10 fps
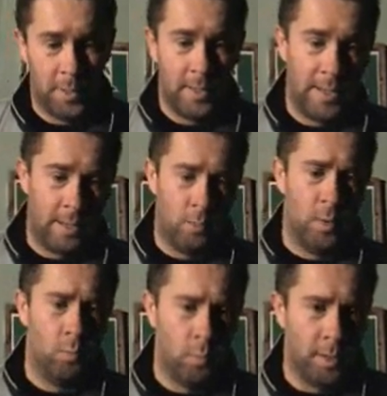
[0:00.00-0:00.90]
But yeah, it
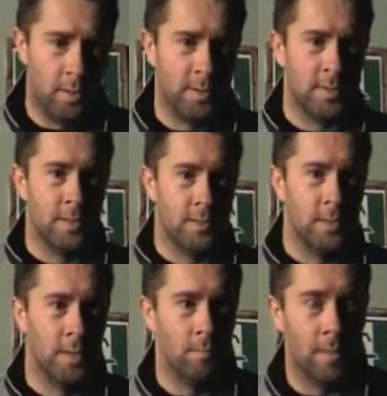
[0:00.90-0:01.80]
would be nice to
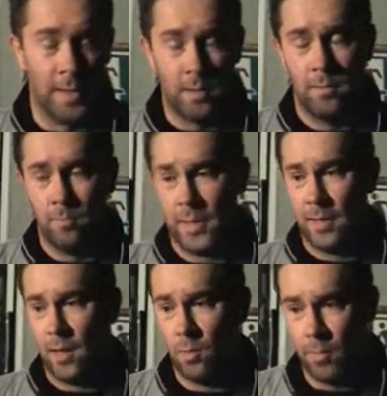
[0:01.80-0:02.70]

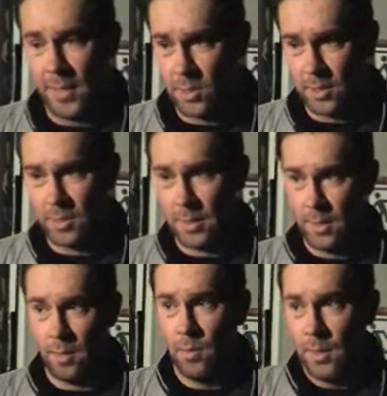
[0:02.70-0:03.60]
make the home matches
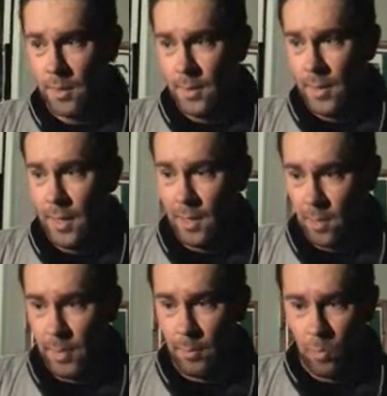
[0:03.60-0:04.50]
a
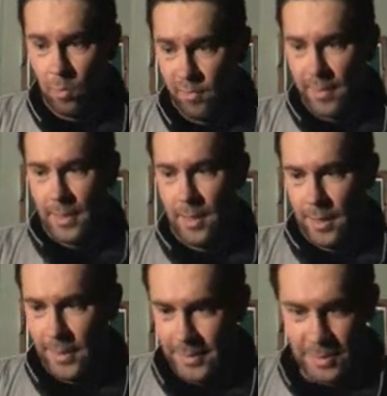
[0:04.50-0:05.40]
little bit more of
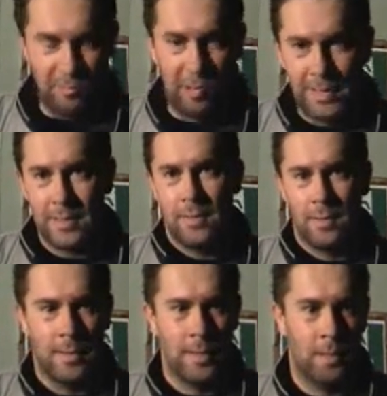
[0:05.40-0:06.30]
an easy ride.
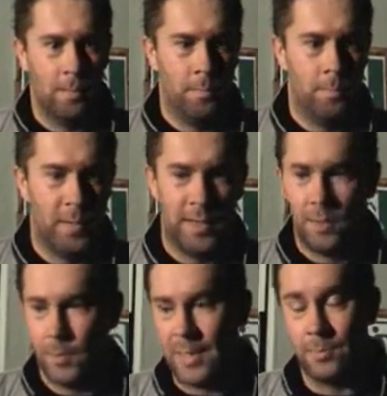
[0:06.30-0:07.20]
But it
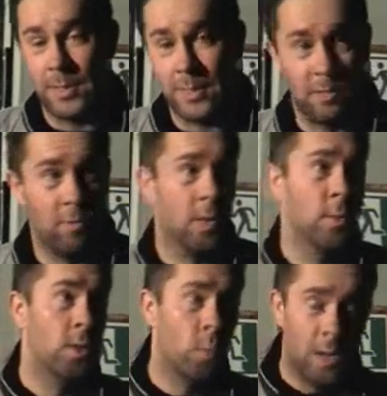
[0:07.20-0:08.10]
only becomes an easy ride
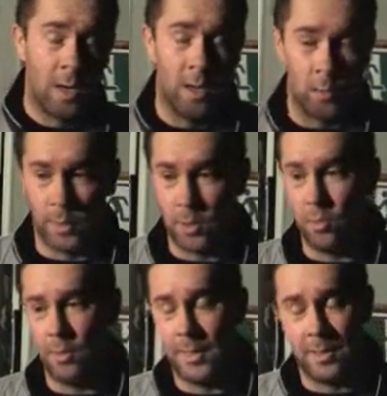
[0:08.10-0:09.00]
when you work hard, when you
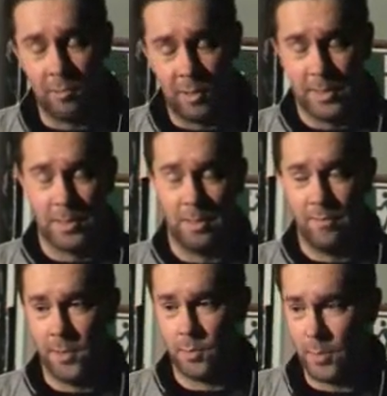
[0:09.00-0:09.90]
do the nitty-gritty
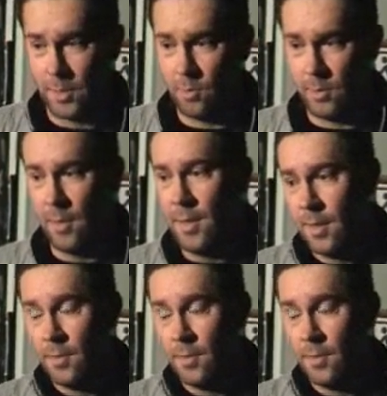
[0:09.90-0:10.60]
stuff first, when you do the